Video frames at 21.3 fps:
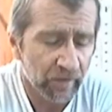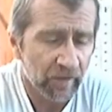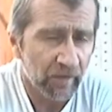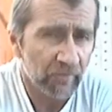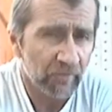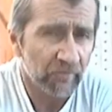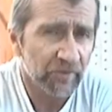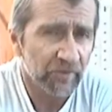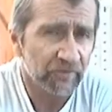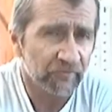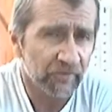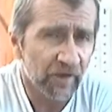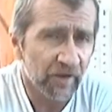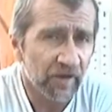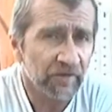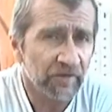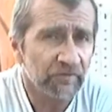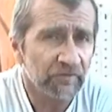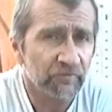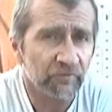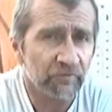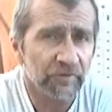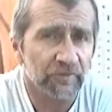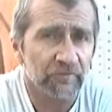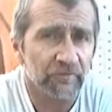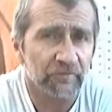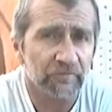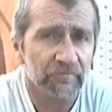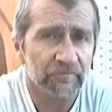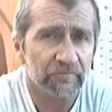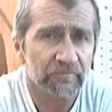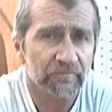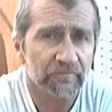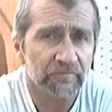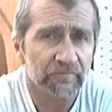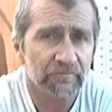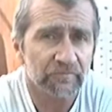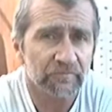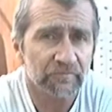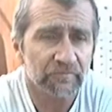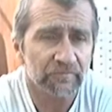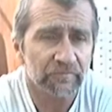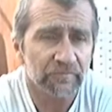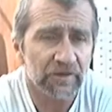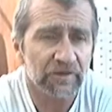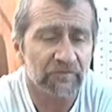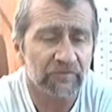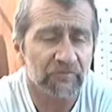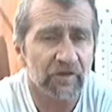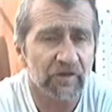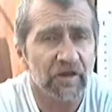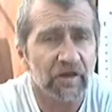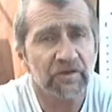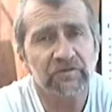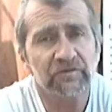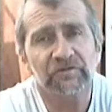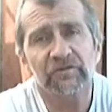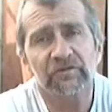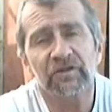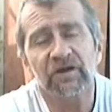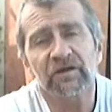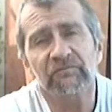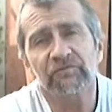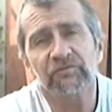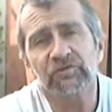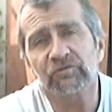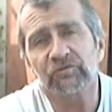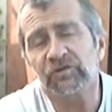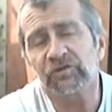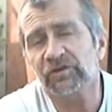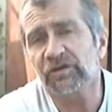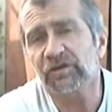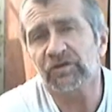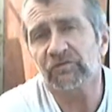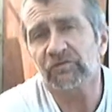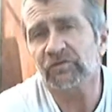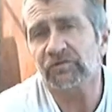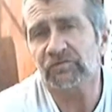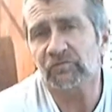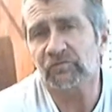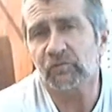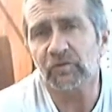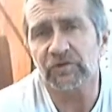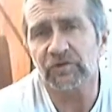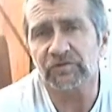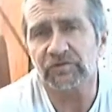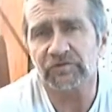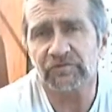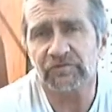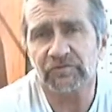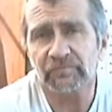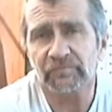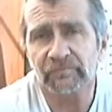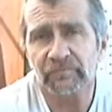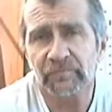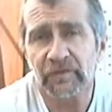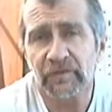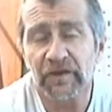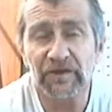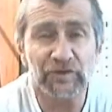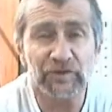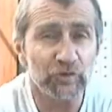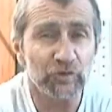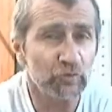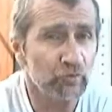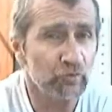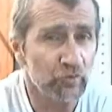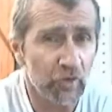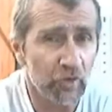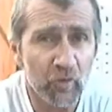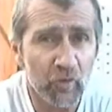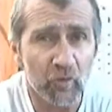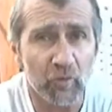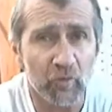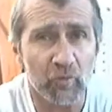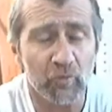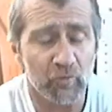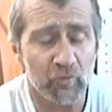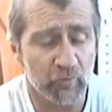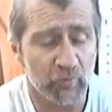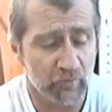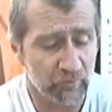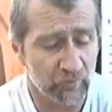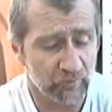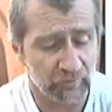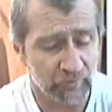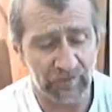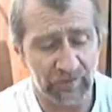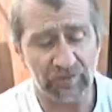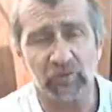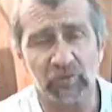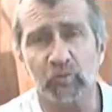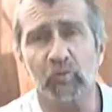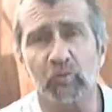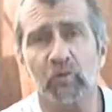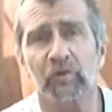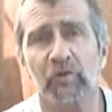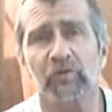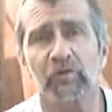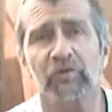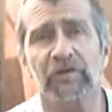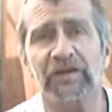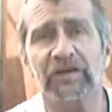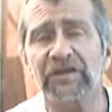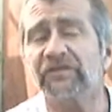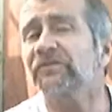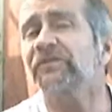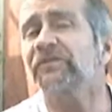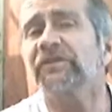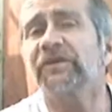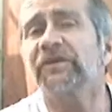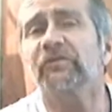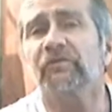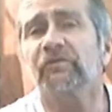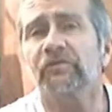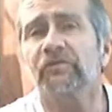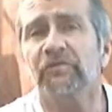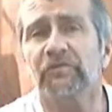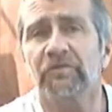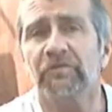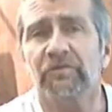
But if God is real, and if God is alive and you can hear His voice, and you know that the Word is literal,